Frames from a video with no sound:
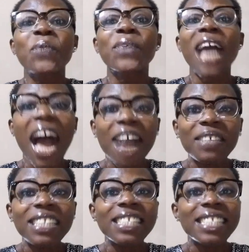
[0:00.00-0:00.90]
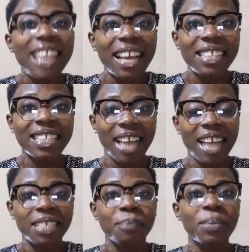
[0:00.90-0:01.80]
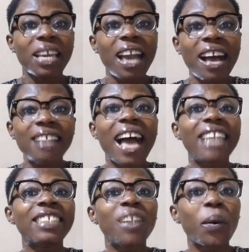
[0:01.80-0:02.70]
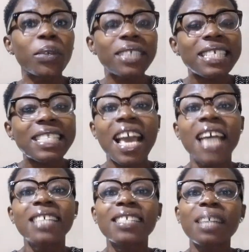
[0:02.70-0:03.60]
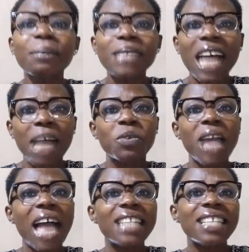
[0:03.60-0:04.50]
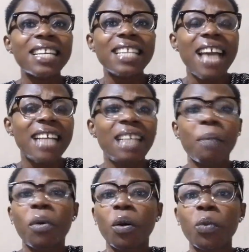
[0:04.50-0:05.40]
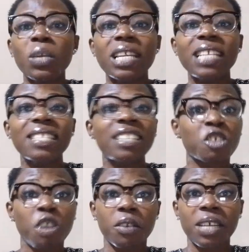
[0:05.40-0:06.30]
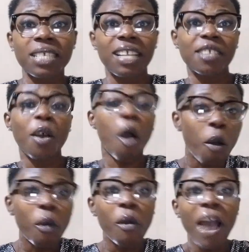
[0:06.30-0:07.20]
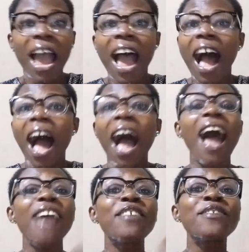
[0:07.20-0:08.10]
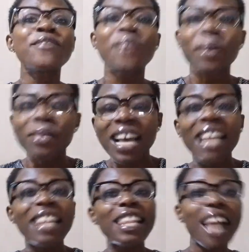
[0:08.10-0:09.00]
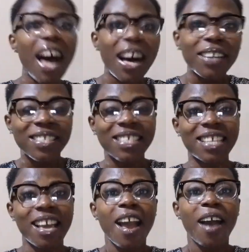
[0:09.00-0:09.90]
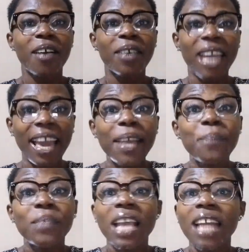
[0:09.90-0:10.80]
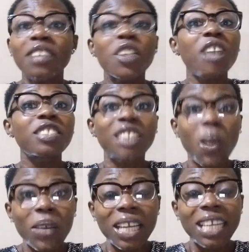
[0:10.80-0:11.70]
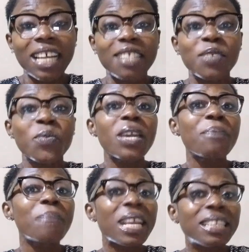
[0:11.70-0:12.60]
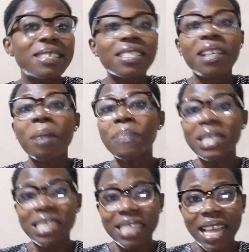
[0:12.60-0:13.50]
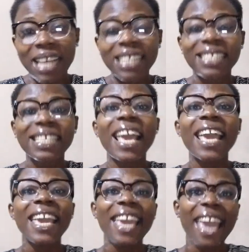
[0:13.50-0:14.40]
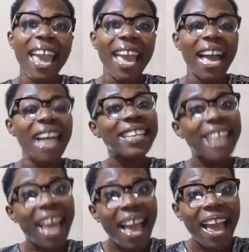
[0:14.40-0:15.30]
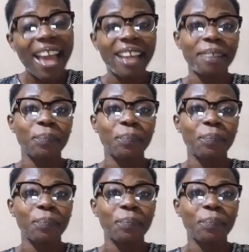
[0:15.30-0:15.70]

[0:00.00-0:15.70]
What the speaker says: We are having today's class because I know that sometimes we enter the exam hall with this assurance that, oh, I wrote a lot, okay, not knowing that we made some mistakes here and there,